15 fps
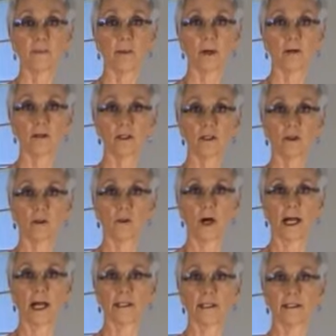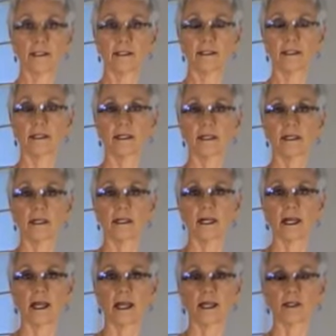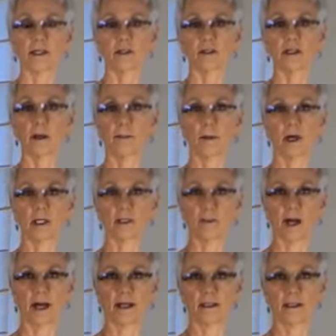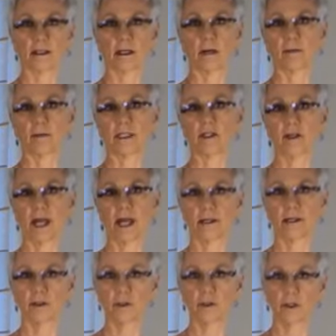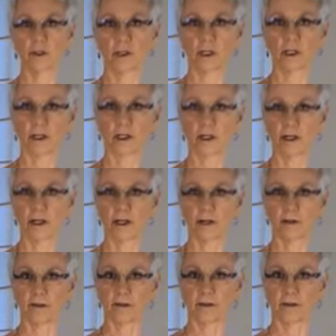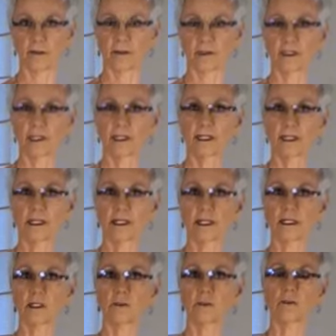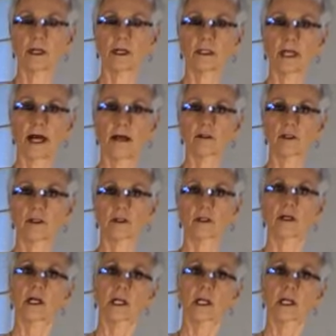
bones to widen, and your lumbar spine to come into that neutral curve. And this allows your